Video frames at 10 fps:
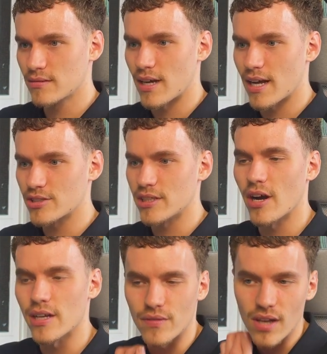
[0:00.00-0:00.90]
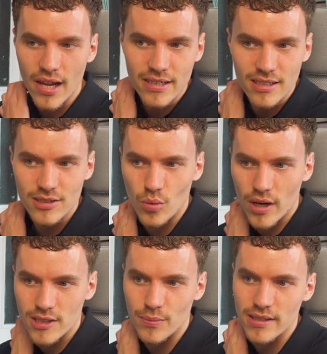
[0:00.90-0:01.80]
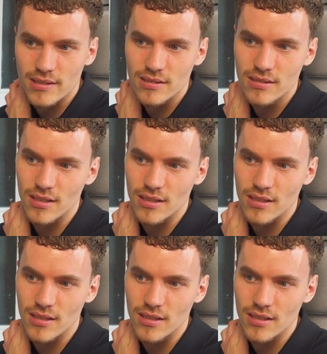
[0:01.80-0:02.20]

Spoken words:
I actually kind of like this white space.